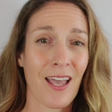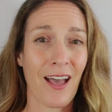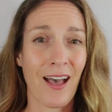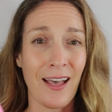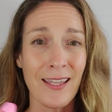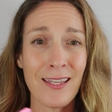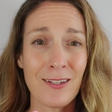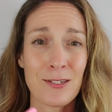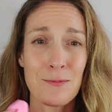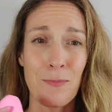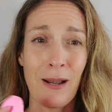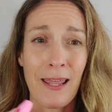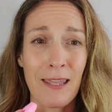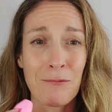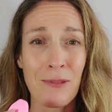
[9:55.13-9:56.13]
I could
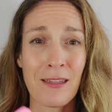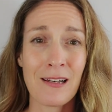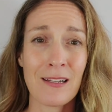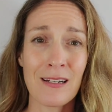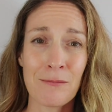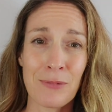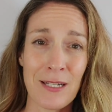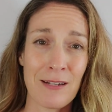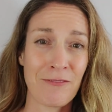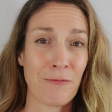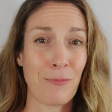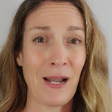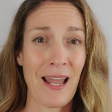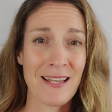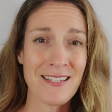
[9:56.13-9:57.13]
play with a little bit of
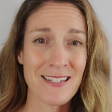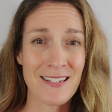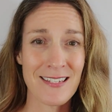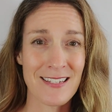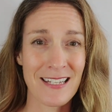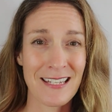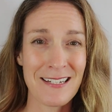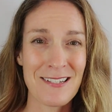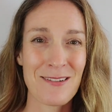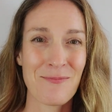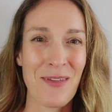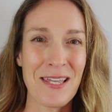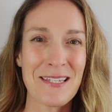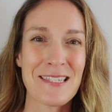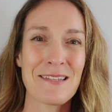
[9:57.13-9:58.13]
plasticine to
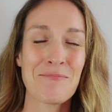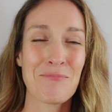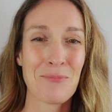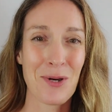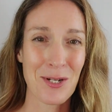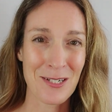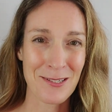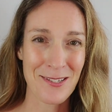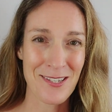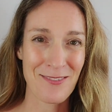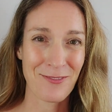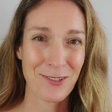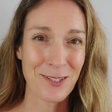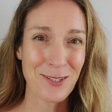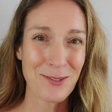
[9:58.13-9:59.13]
make some models
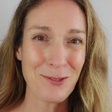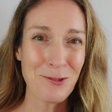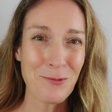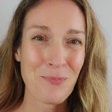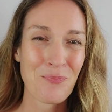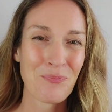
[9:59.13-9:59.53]
for you.